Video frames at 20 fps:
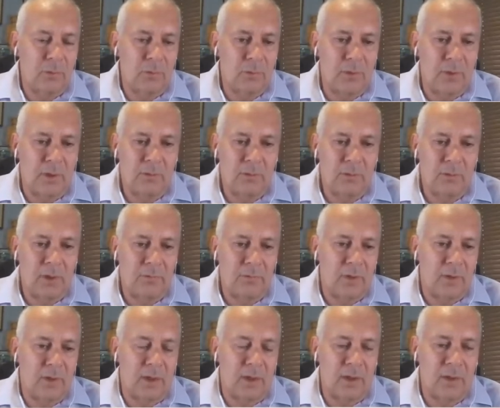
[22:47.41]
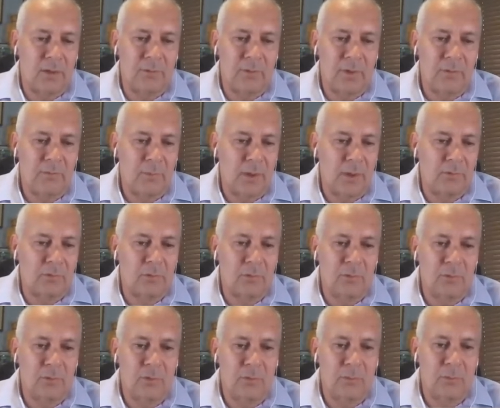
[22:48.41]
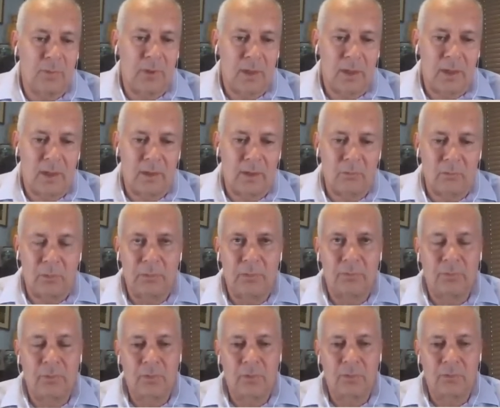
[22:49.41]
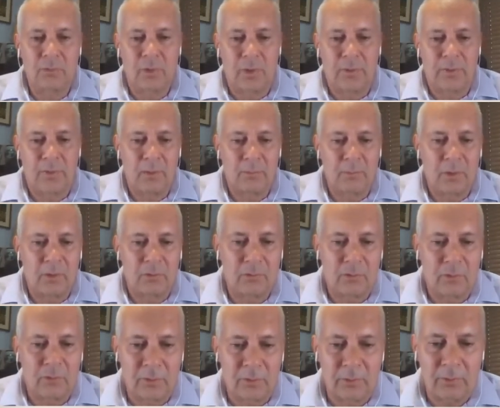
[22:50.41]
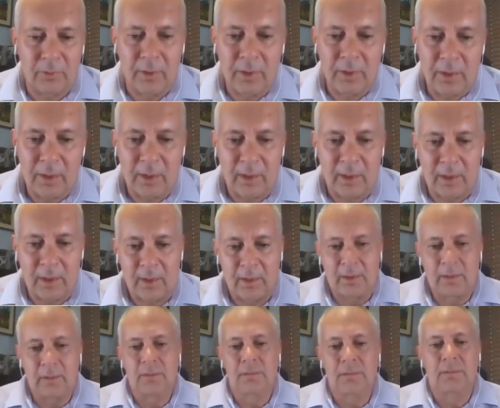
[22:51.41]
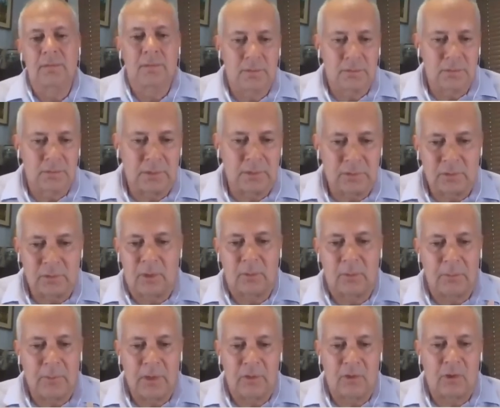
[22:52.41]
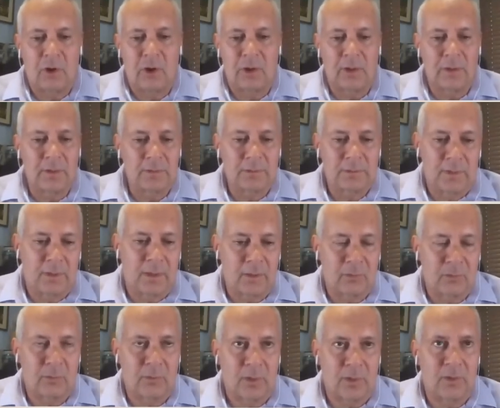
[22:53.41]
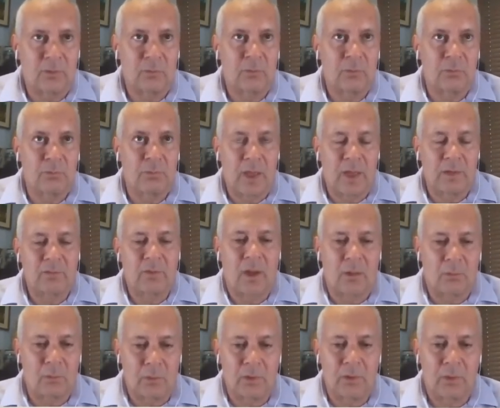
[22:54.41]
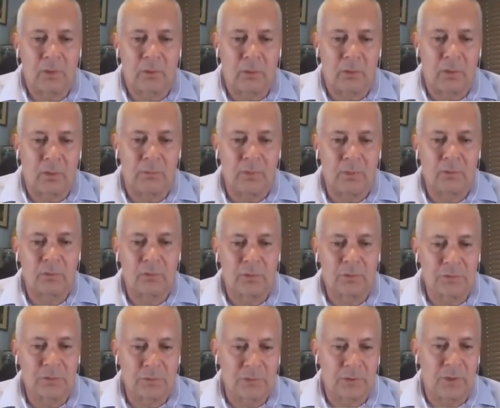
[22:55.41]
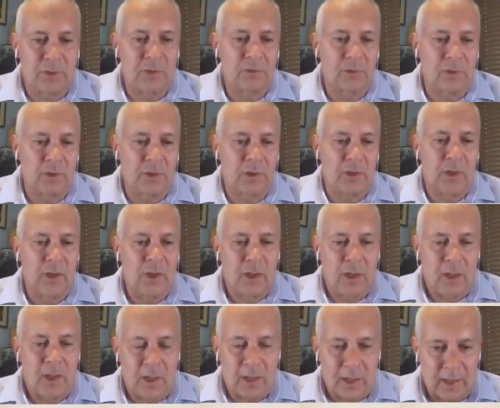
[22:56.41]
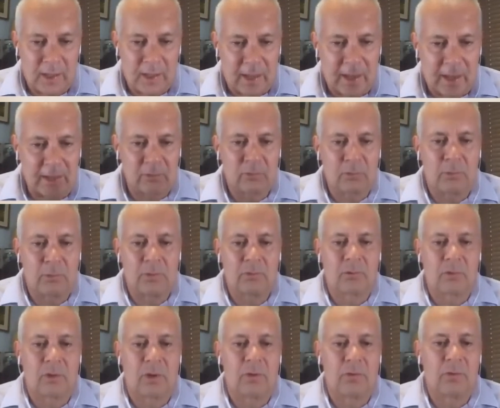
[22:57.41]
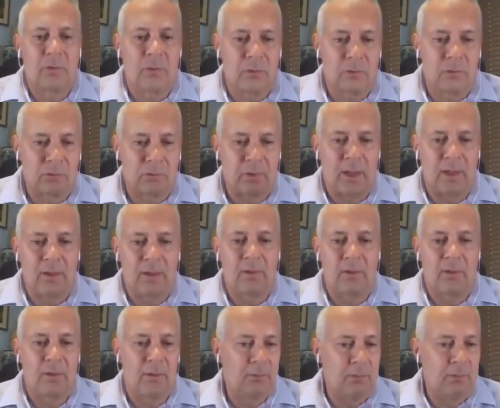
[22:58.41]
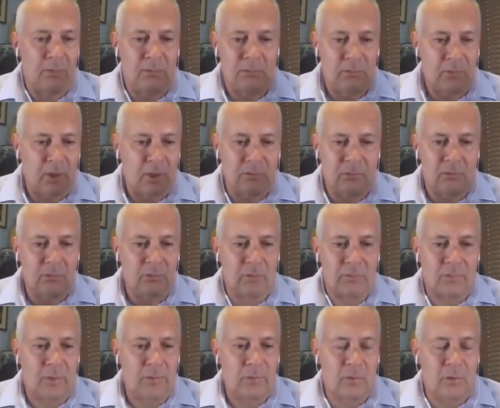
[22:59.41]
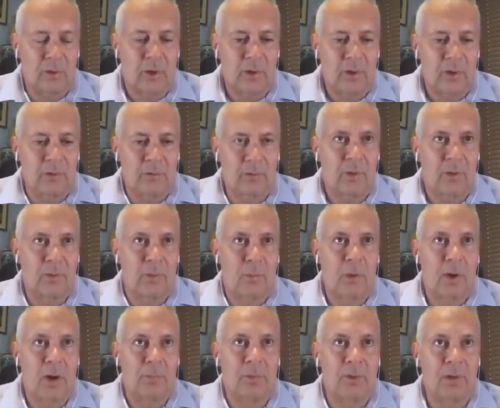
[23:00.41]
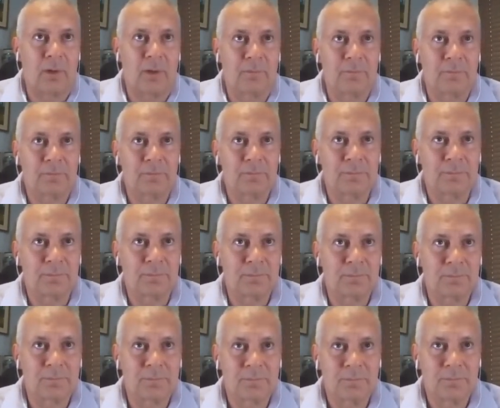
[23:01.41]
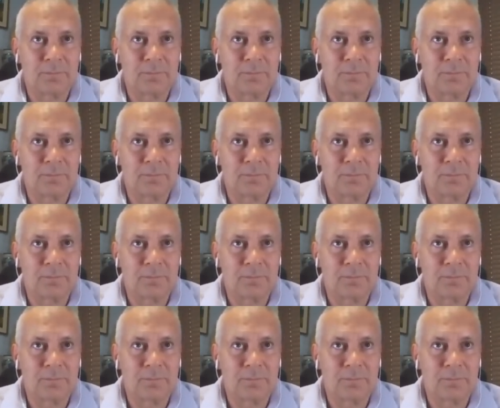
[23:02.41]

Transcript: Creek, we have Goddell, we have Mount Skukum, and we'll be focused on them this year. These are our main targets, and that's how we're going to grow our resources initially as we start to understand the dozens of other targets on the property. Mm-hmm.